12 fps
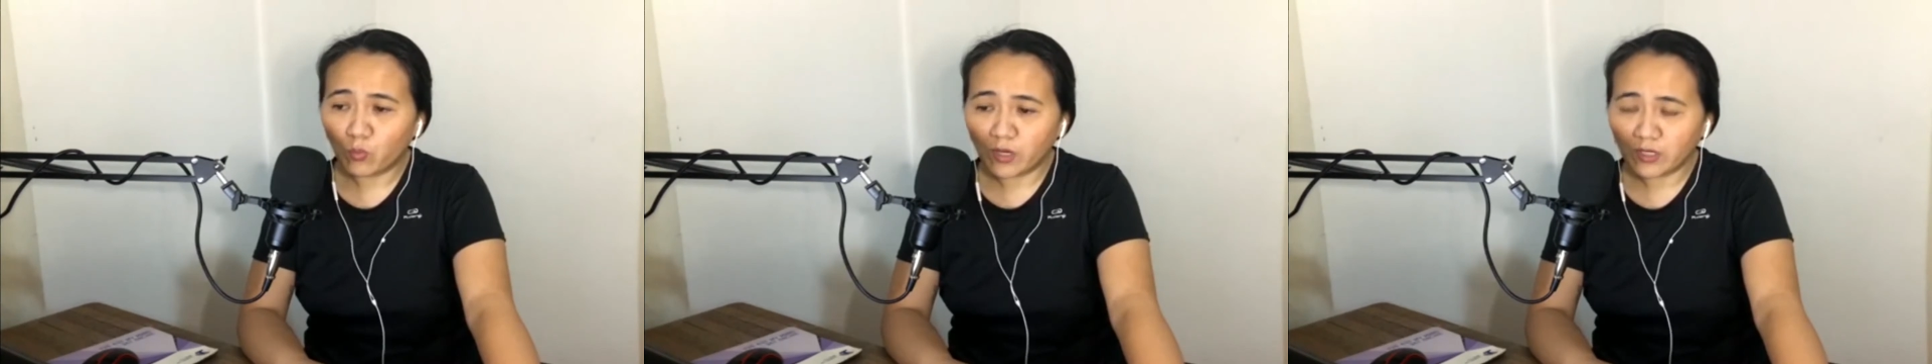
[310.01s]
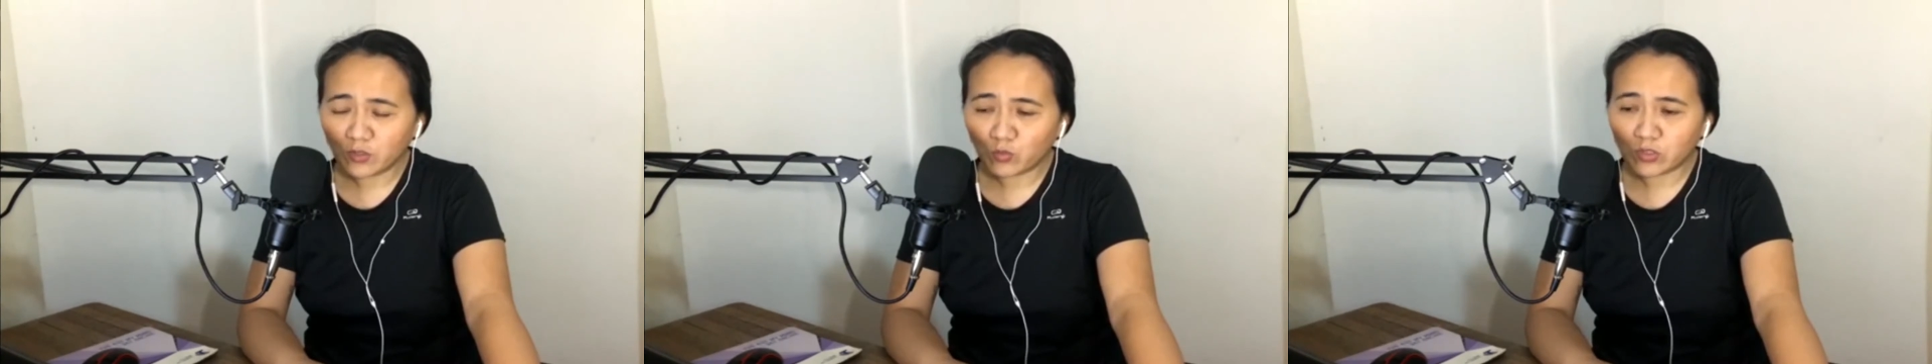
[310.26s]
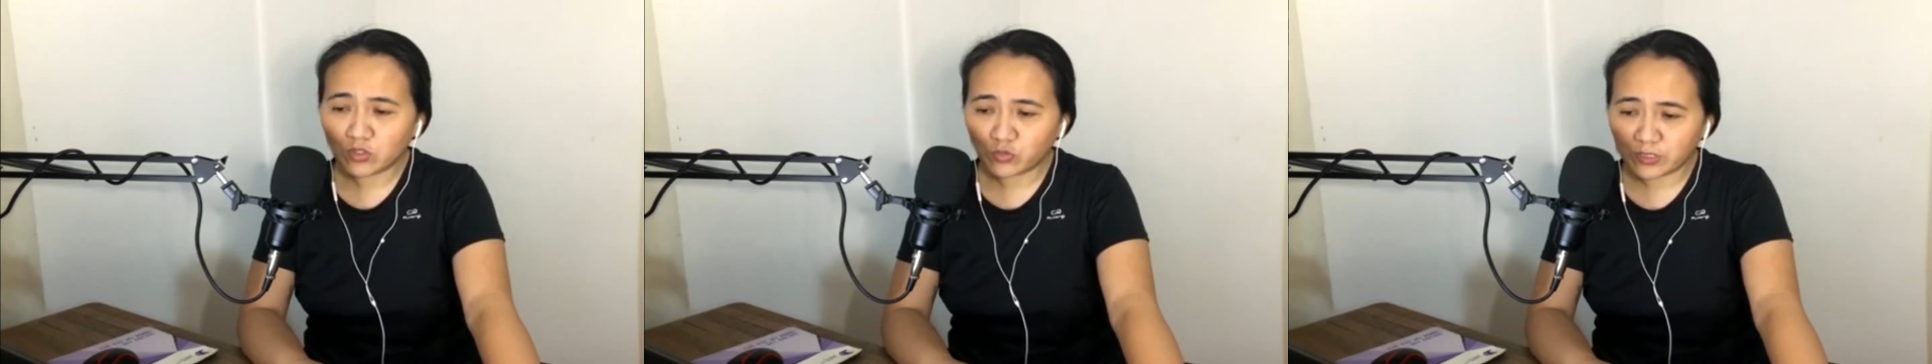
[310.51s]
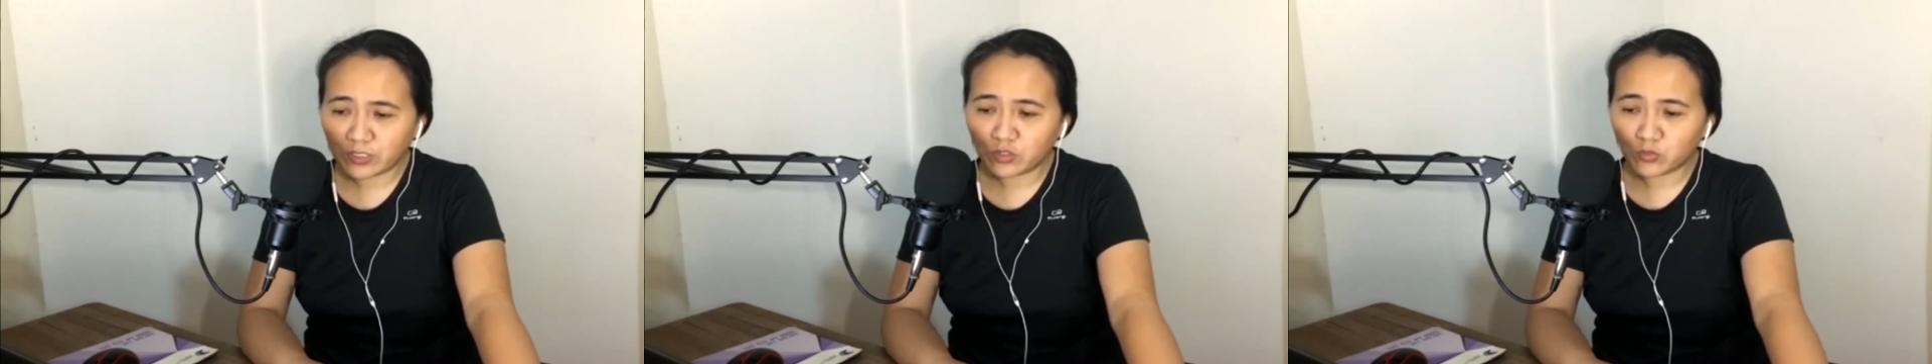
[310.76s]
one
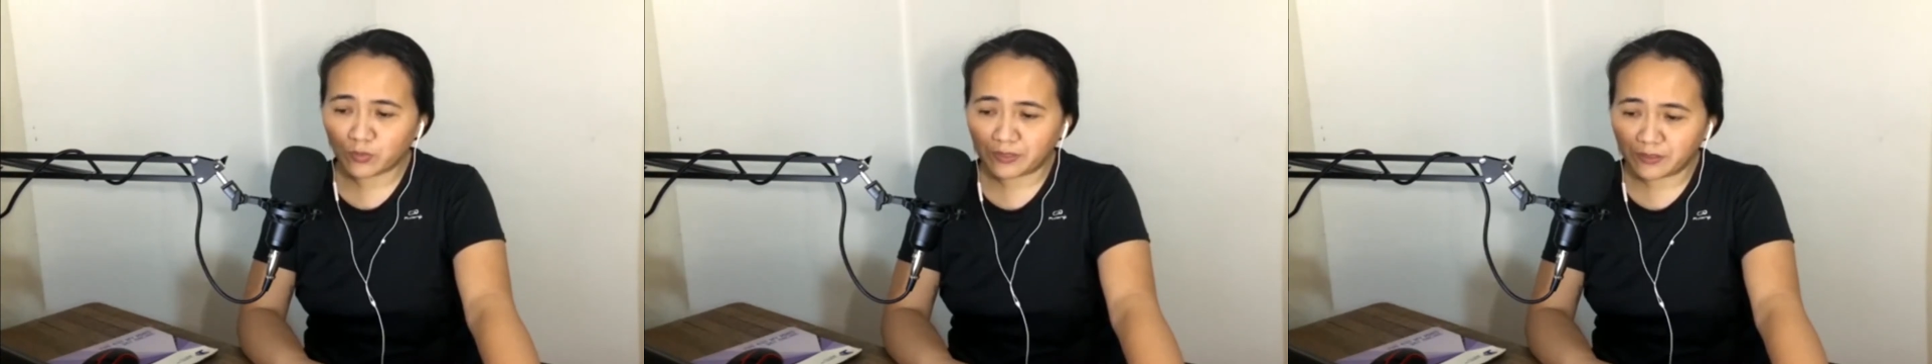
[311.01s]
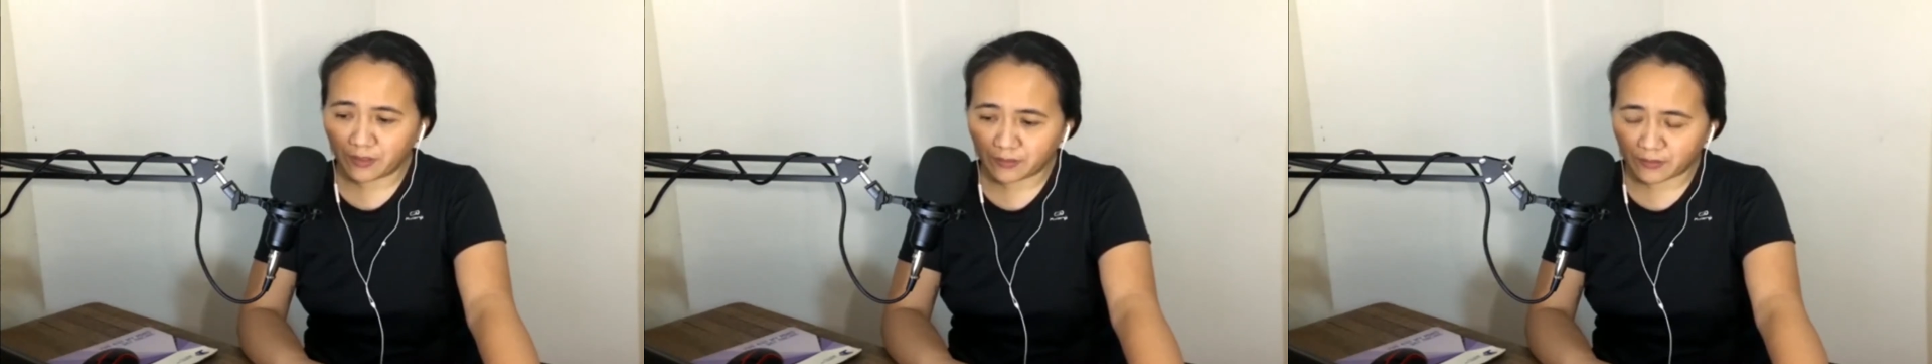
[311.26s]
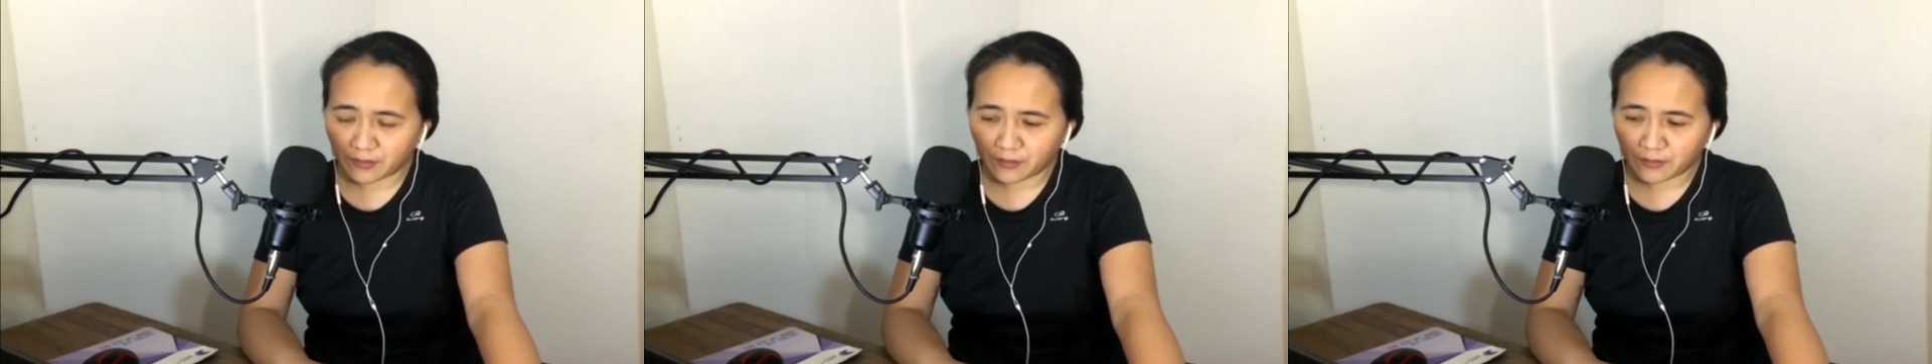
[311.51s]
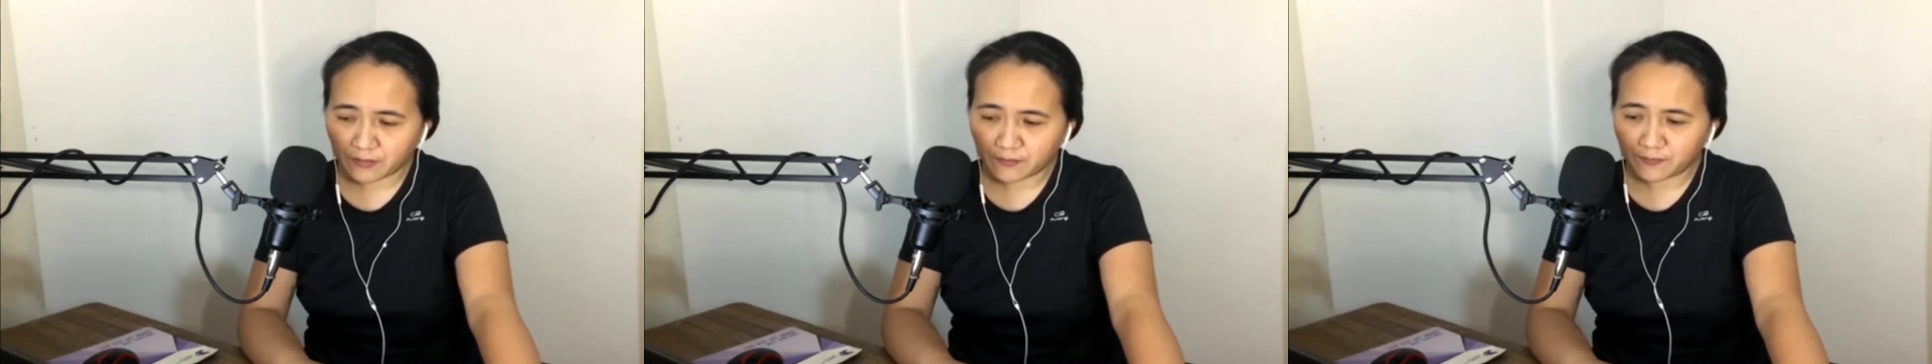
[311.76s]
quatrain to another,
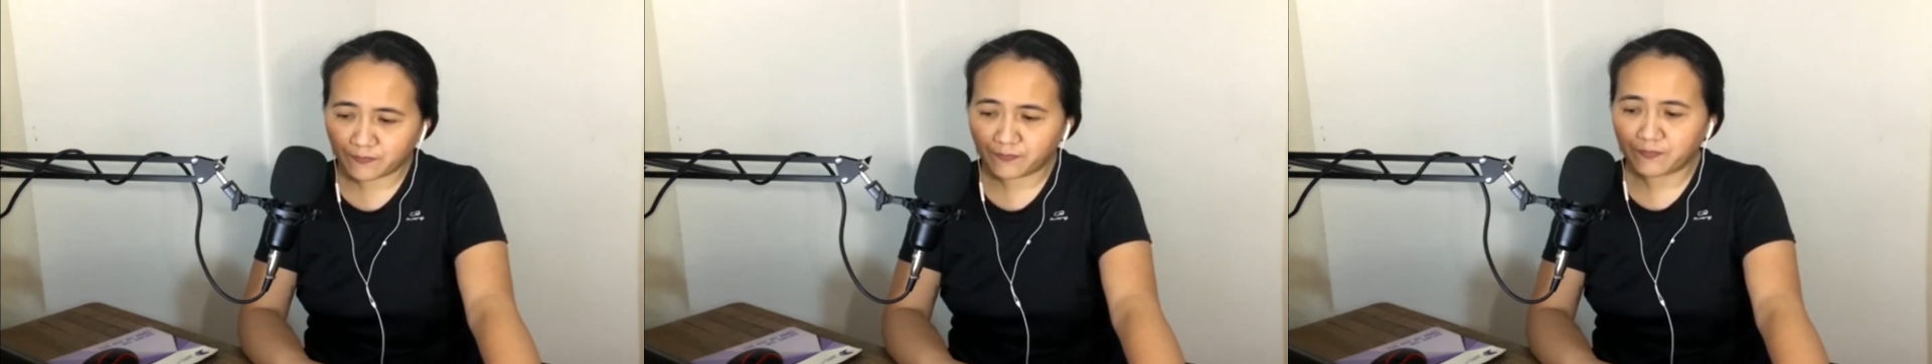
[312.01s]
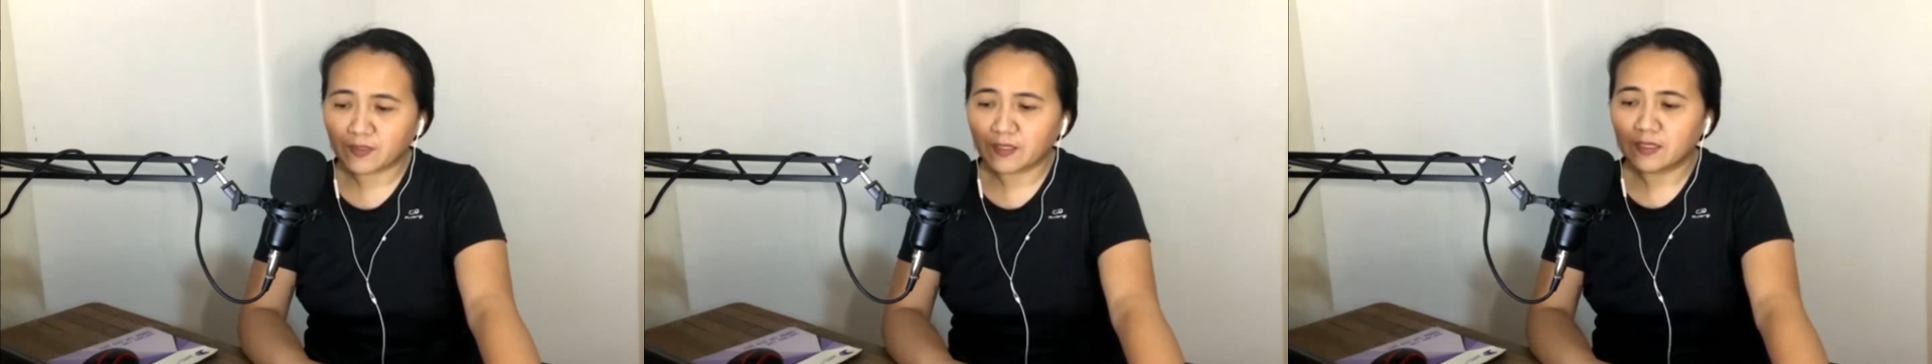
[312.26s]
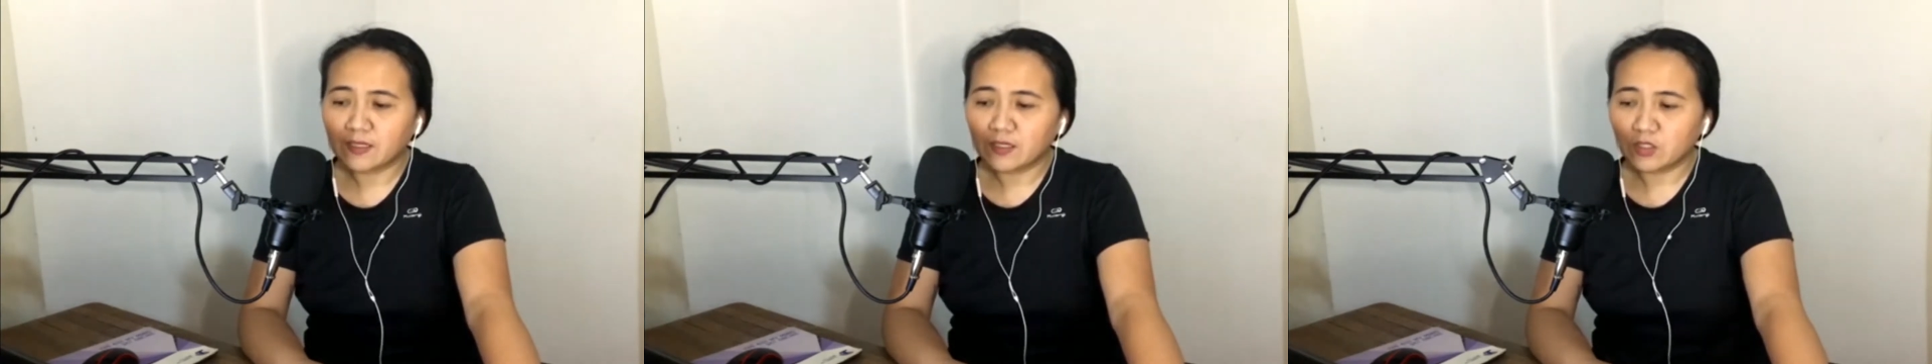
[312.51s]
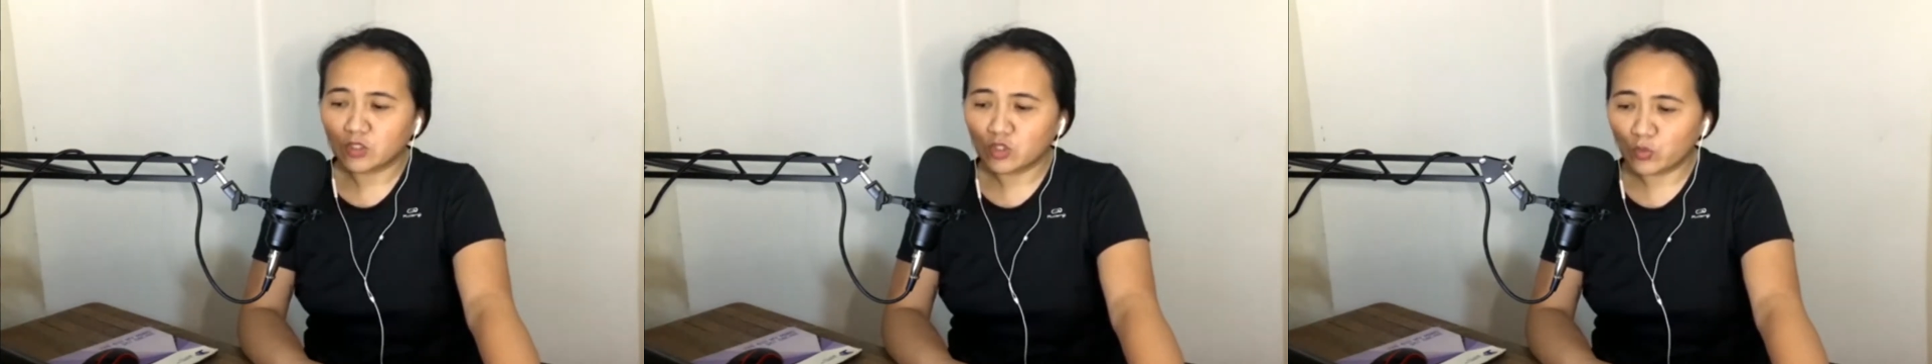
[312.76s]

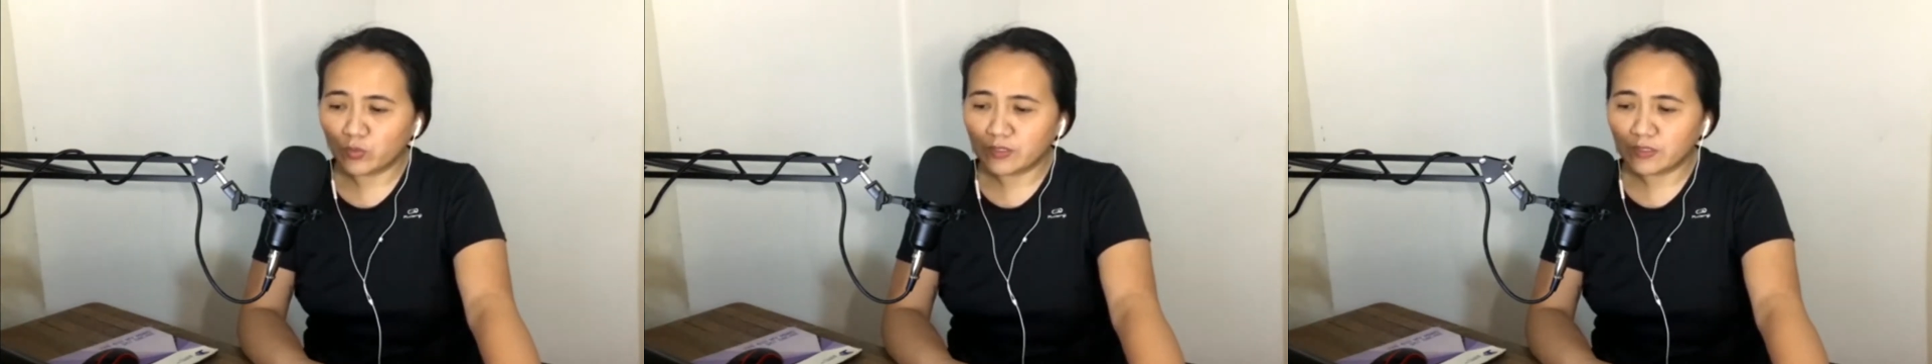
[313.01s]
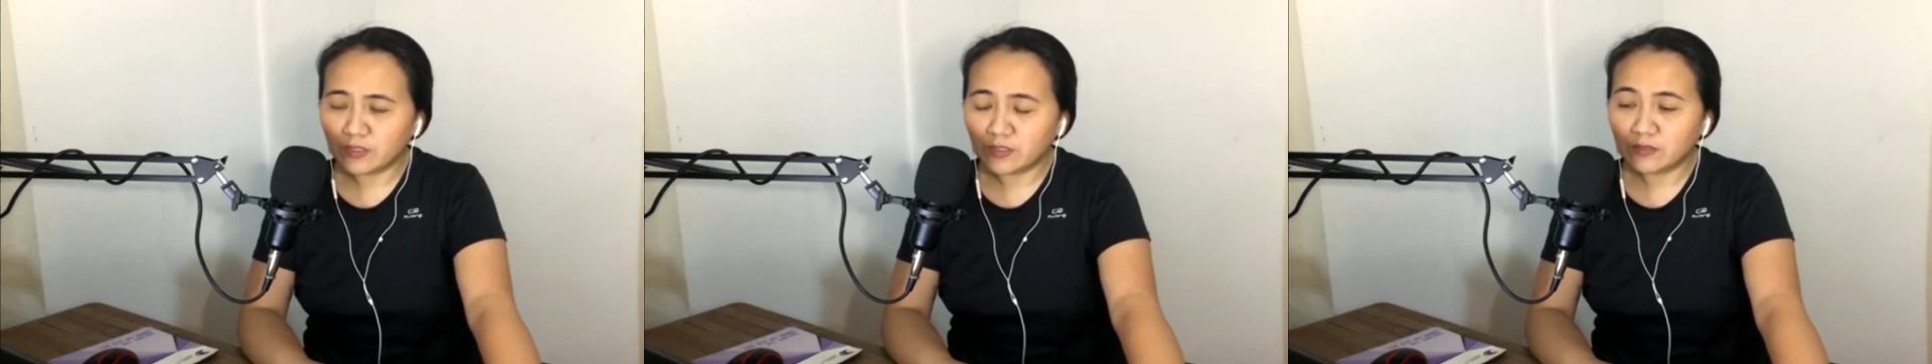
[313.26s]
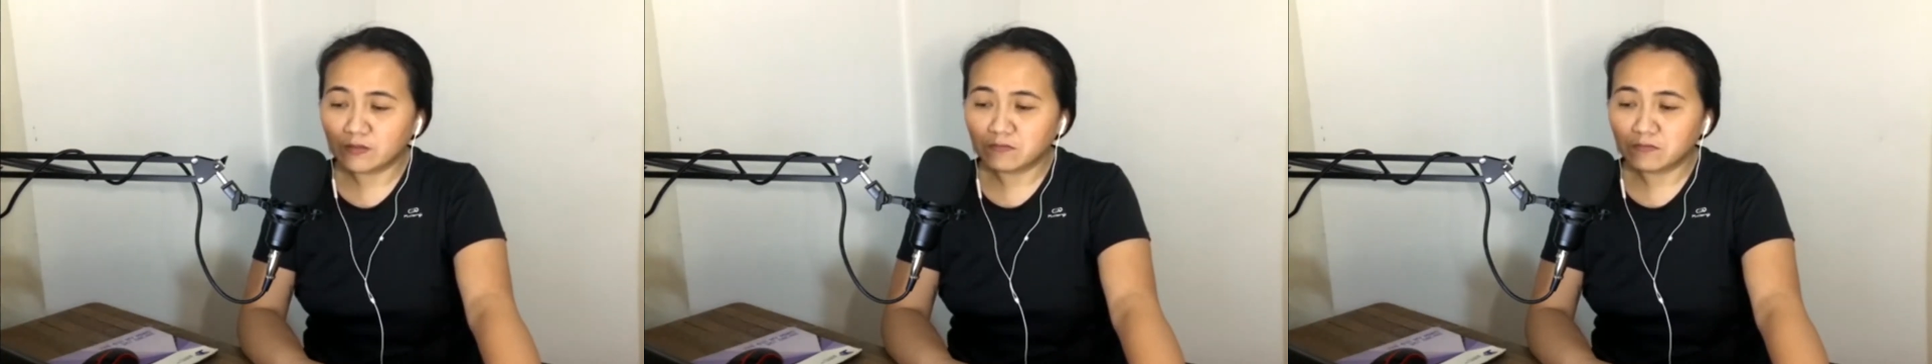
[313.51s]
you will